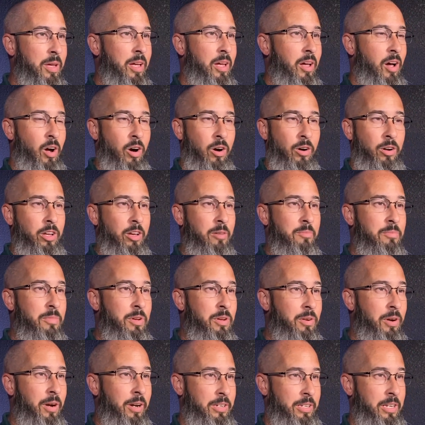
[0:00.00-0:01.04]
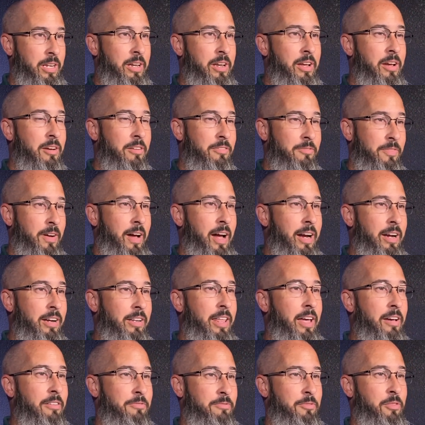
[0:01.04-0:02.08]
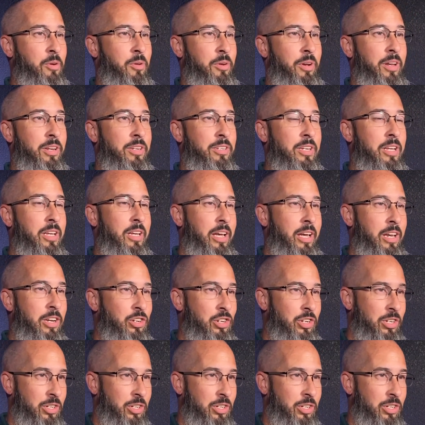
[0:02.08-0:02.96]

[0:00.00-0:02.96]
our community find that fullness in Jesus